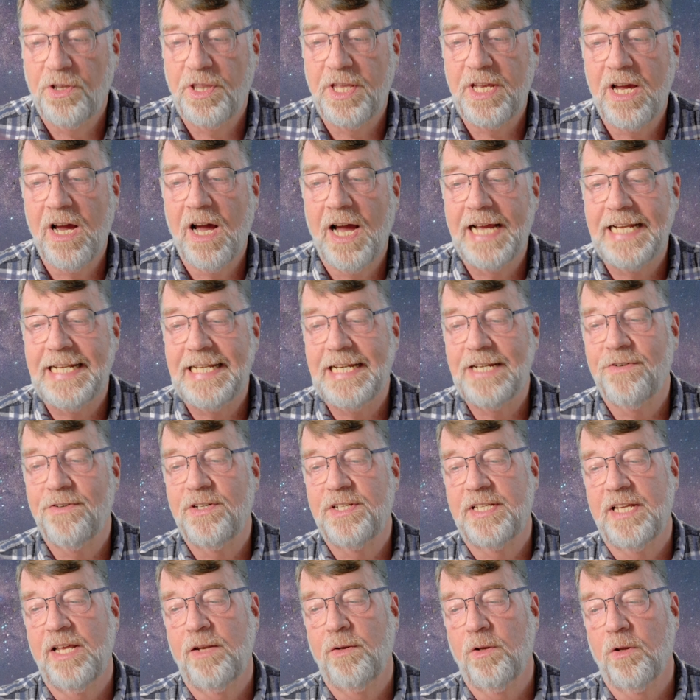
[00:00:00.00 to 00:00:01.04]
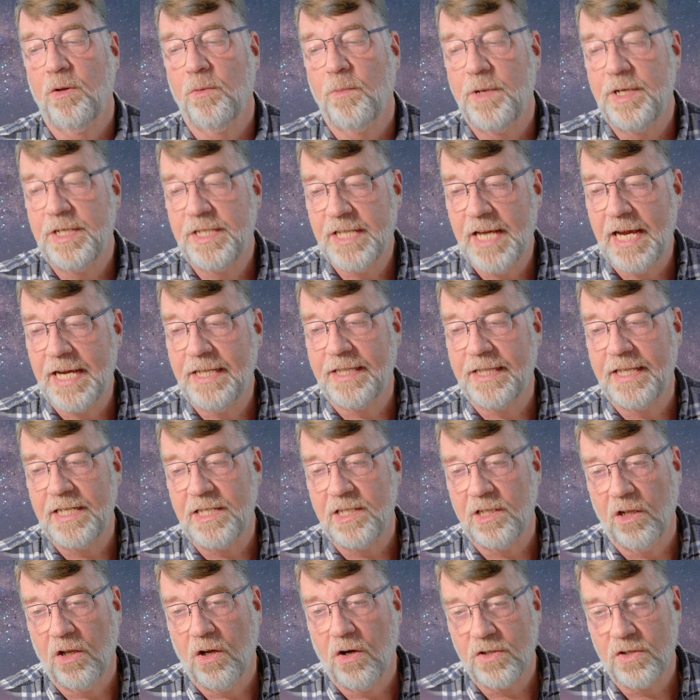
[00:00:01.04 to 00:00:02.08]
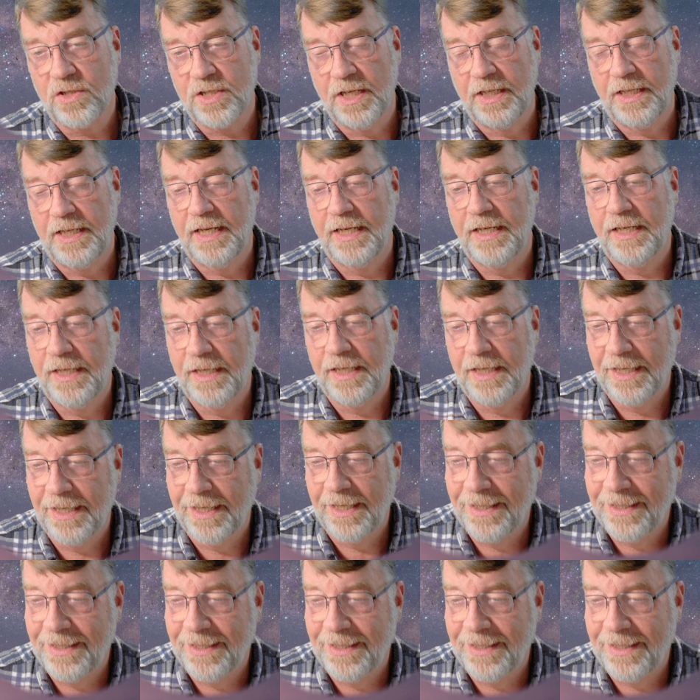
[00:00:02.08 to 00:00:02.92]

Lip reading: the idea is then that we take these logs and then